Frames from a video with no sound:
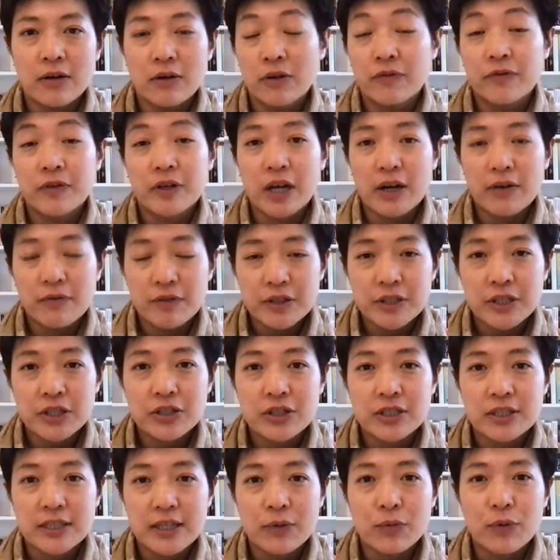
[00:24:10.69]
all of the
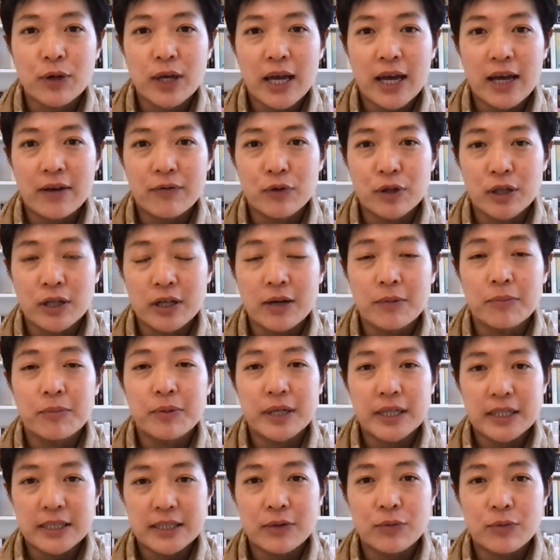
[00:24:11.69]
conversations that we have with the
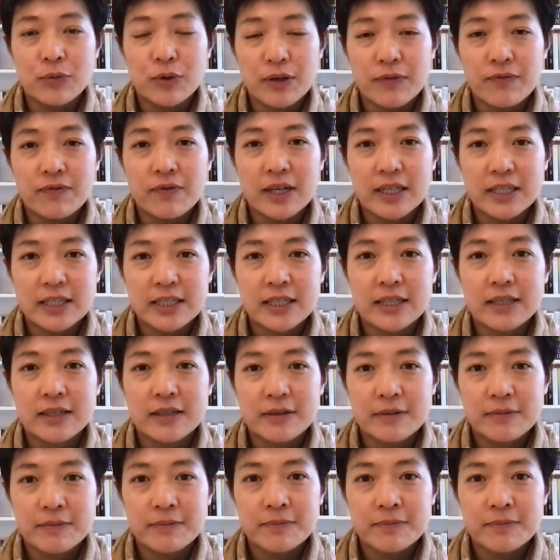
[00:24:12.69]
companies that we invest in.